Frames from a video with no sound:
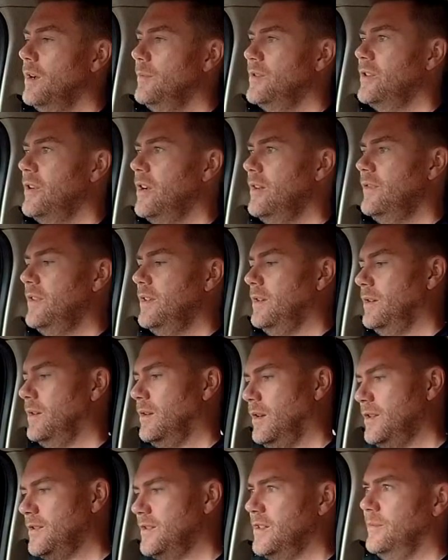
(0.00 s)
I'm driving.
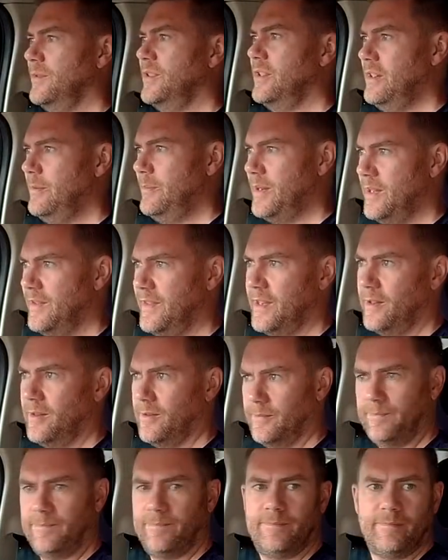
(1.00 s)
Actually, I'm doing a bit of the
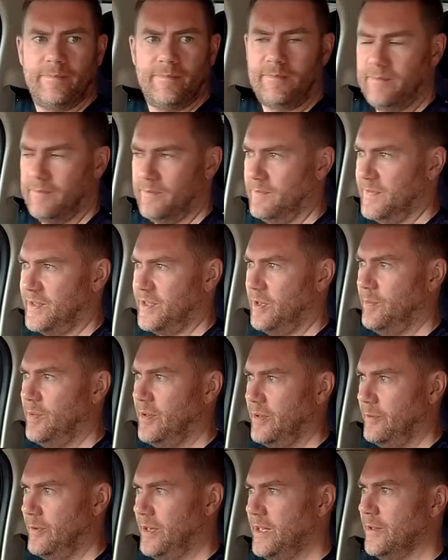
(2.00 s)
old top
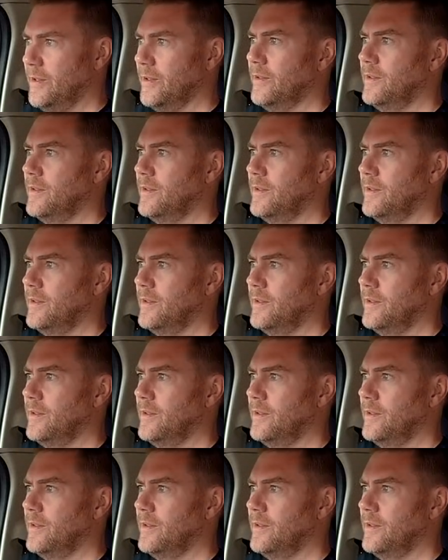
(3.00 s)
of the wheel.